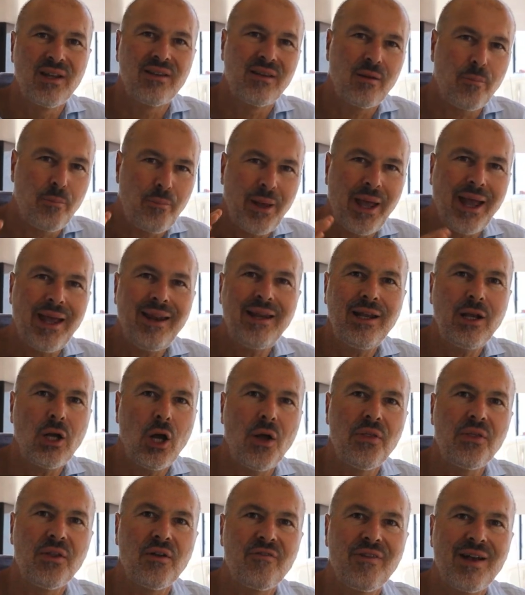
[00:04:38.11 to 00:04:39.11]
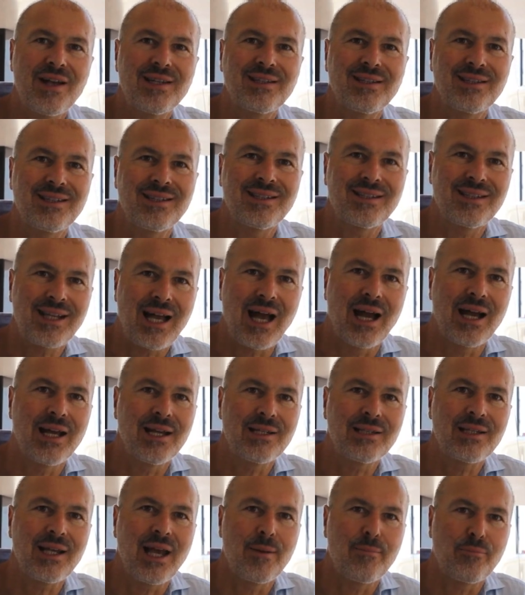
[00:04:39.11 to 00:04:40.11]
Depending on the vessel's
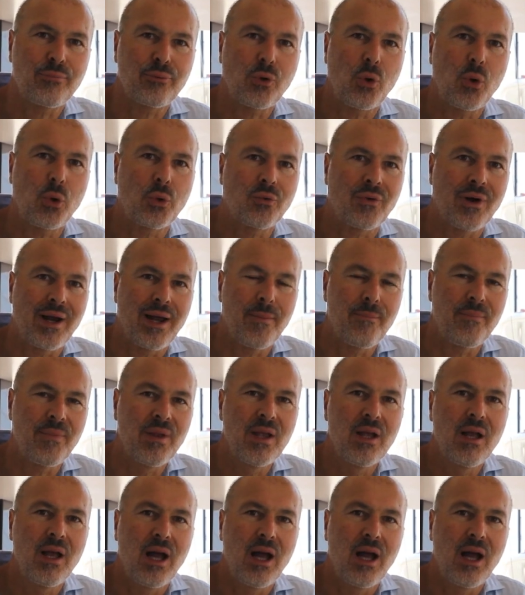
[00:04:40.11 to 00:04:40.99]
size and program,